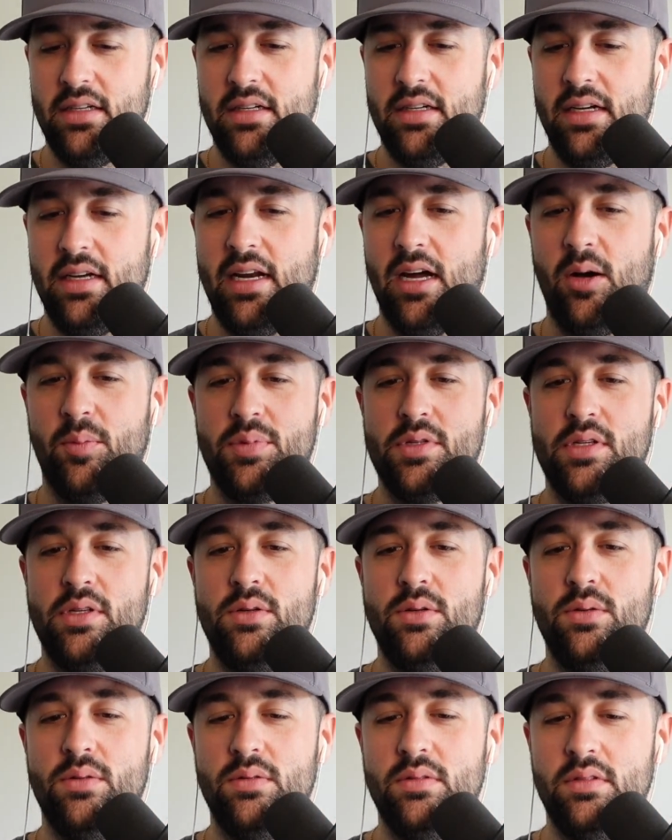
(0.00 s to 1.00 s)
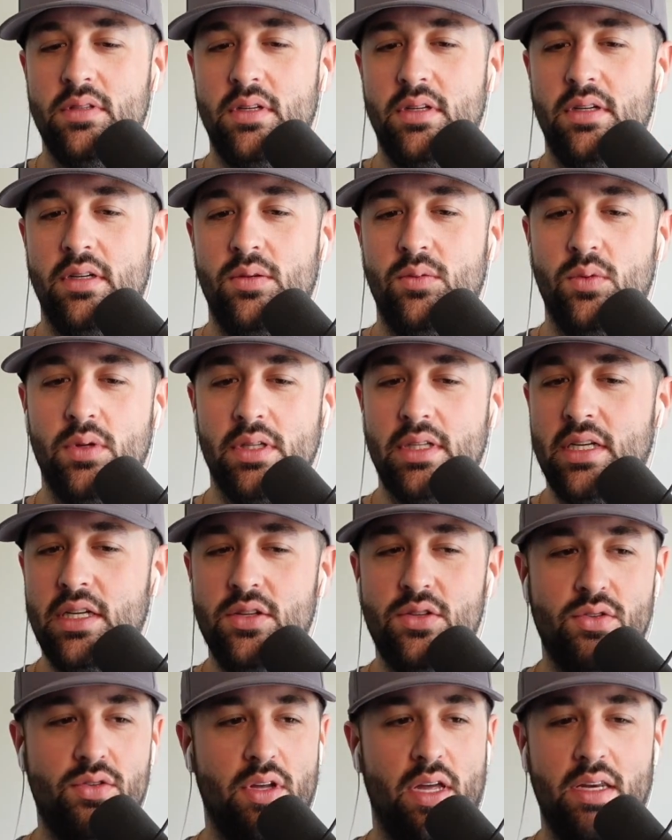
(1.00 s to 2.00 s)
helps you
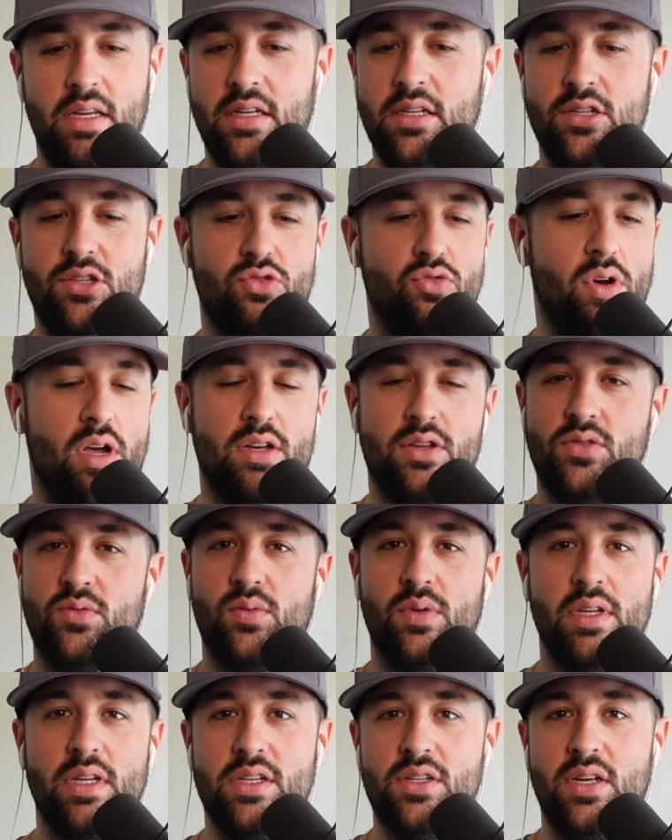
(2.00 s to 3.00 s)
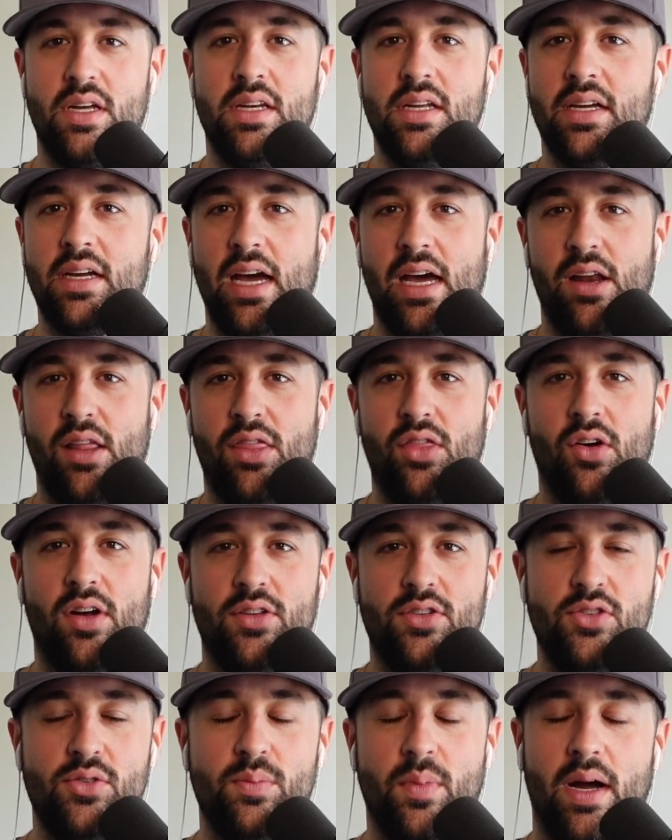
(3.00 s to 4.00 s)
release any stress, release any kind of
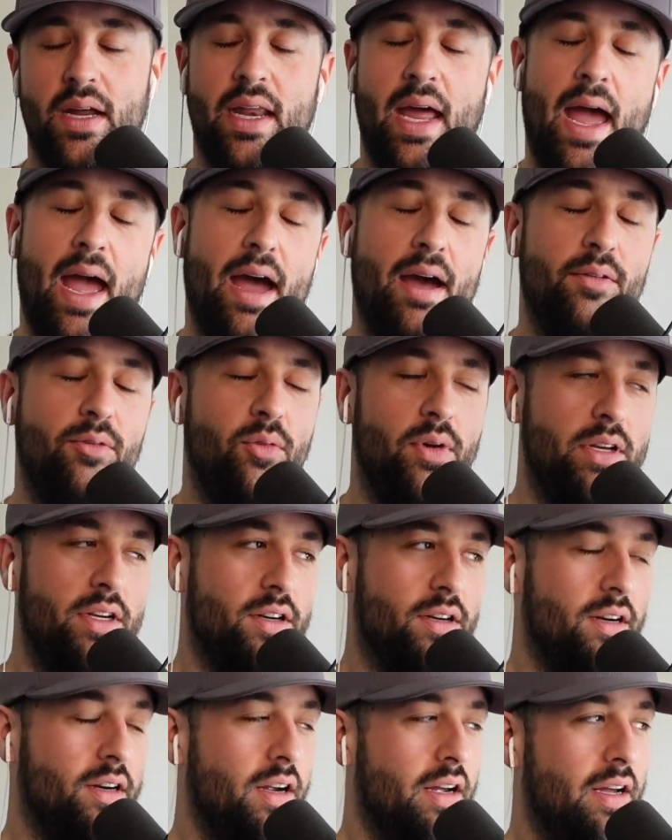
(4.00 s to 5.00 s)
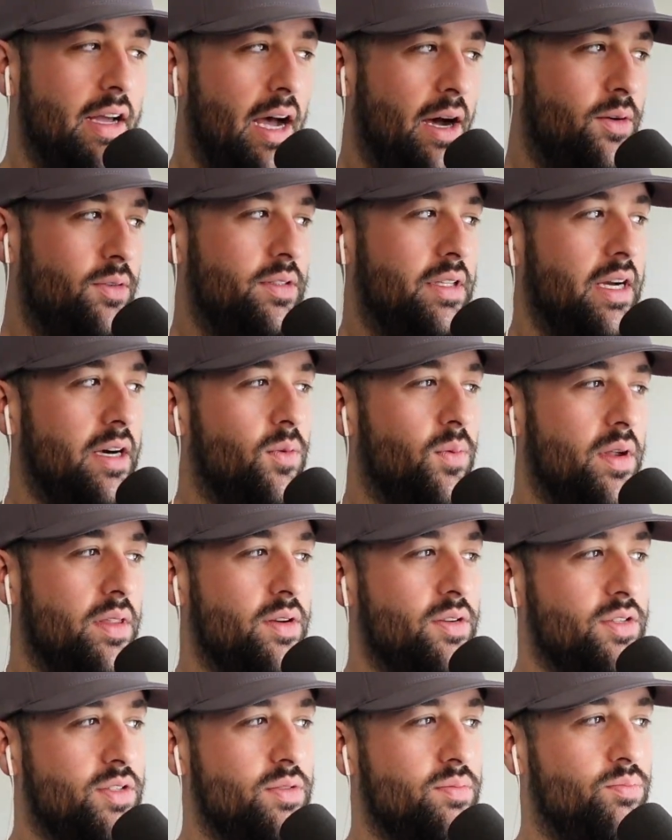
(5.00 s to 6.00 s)
thoughts you might have when you're out there where
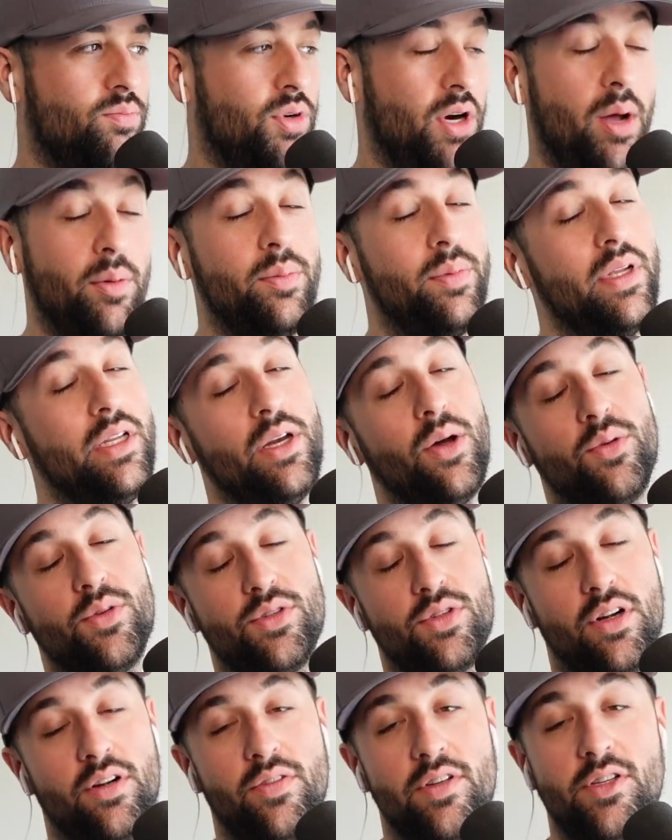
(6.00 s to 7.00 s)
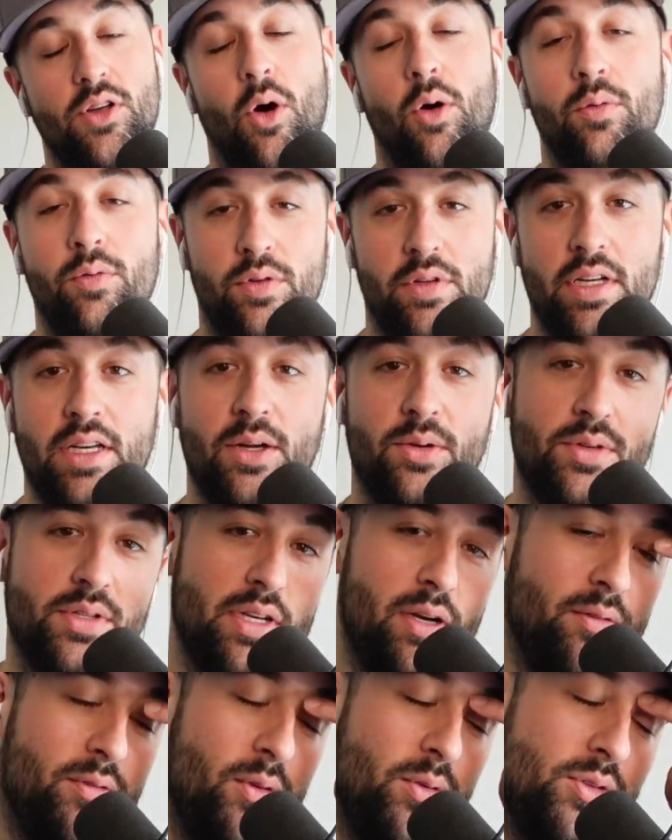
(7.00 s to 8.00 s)
there's probably no service, hopefully no
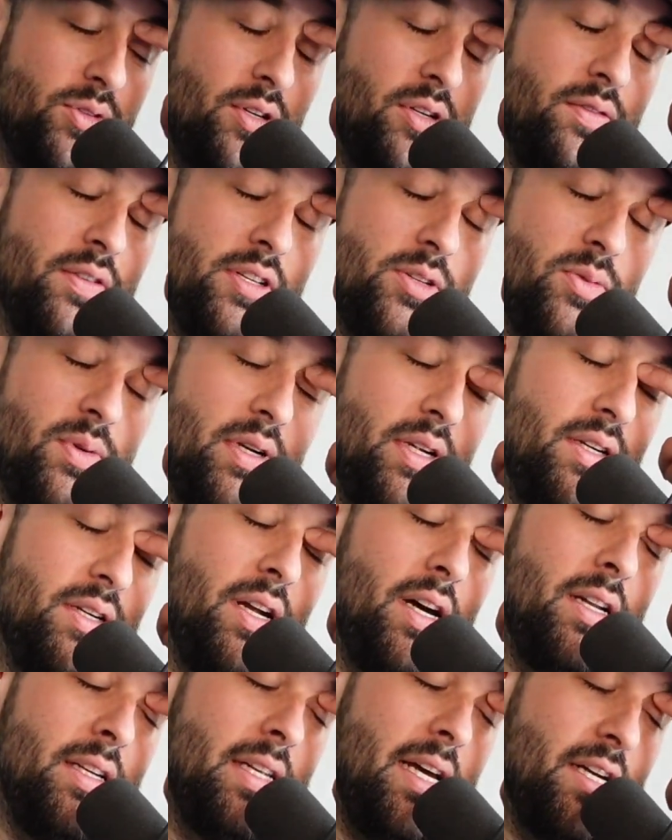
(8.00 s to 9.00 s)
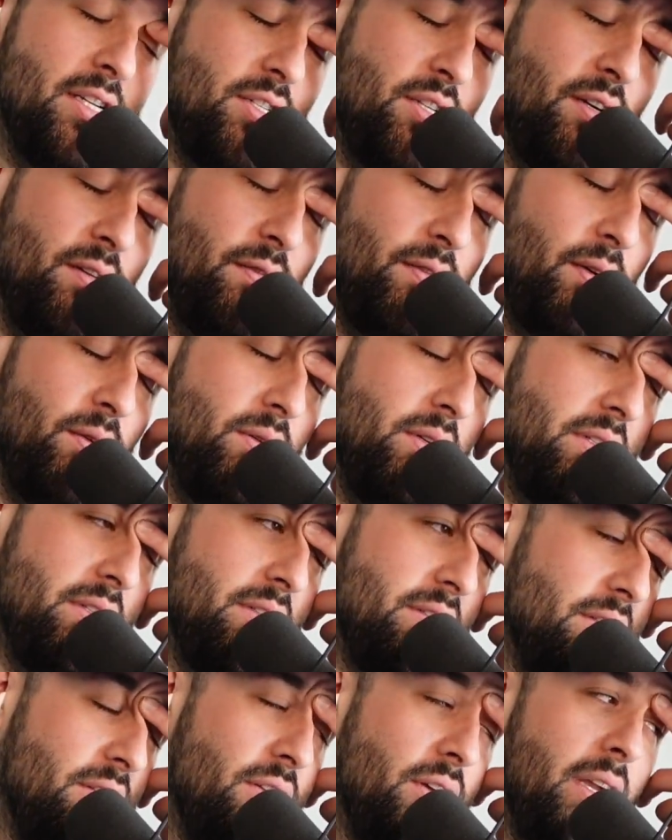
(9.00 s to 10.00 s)
cell phone service, where you're not attached to your phone
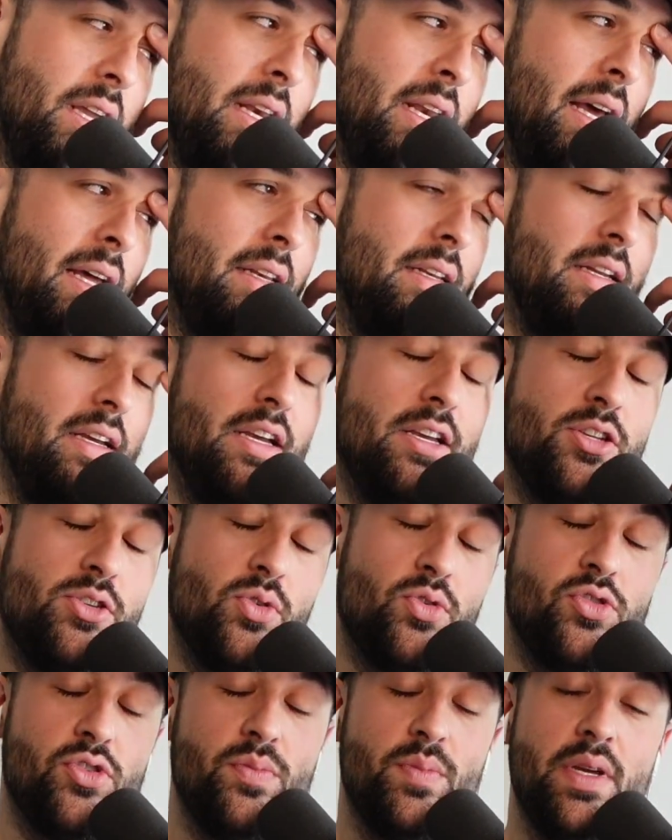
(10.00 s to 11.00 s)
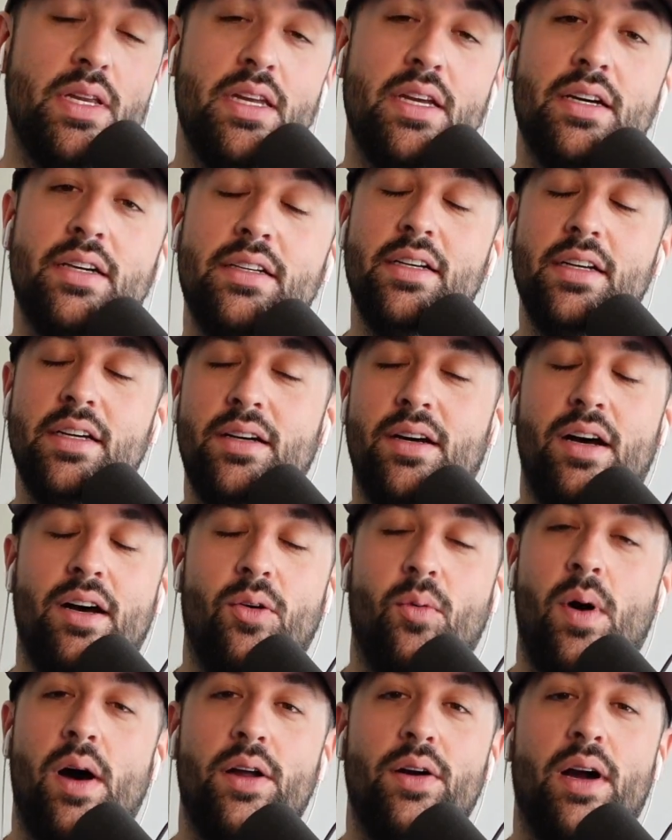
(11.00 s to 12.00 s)
and looking at social media
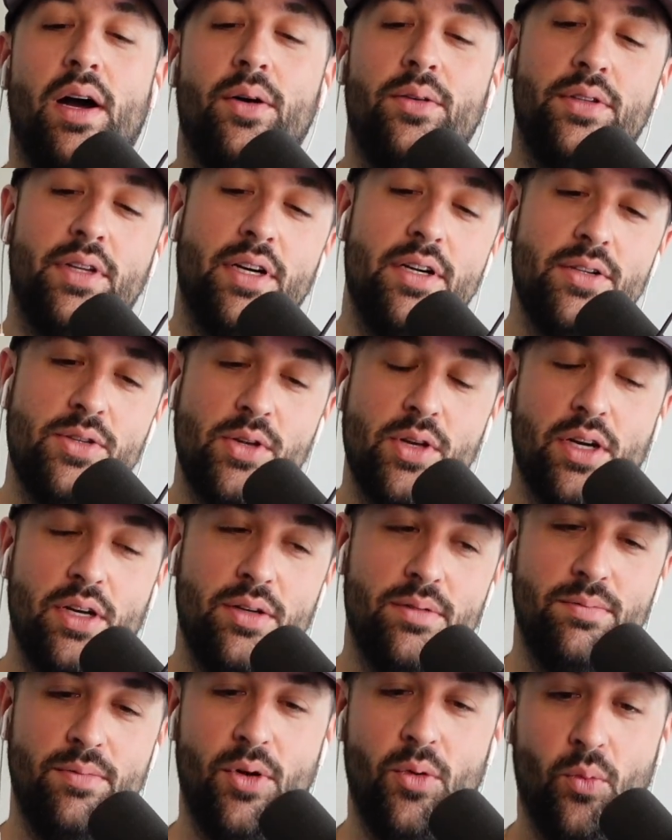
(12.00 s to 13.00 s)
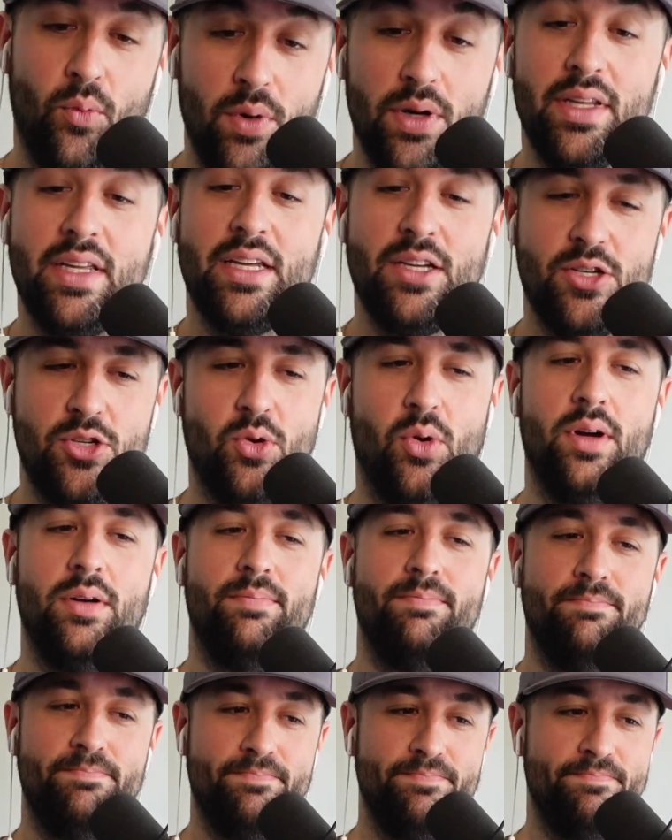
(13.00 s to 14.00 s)
while you're out there, so you can really
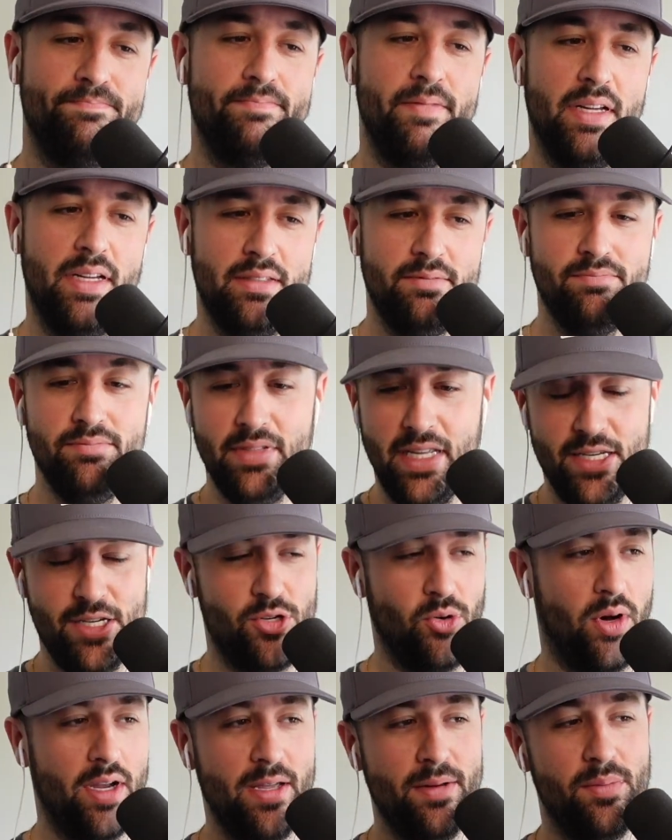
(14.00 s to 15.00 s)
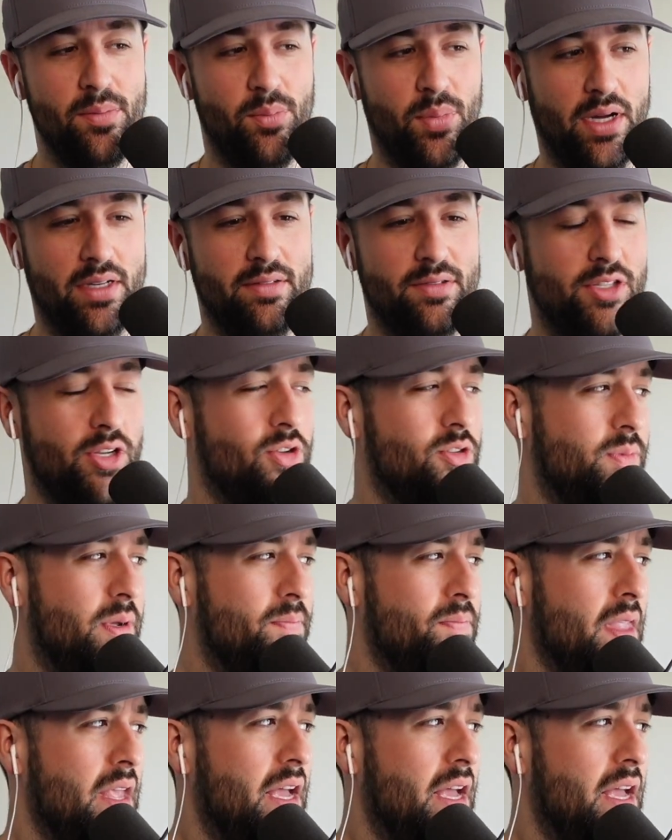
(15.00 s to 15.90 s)
enjoy it. But excuse me.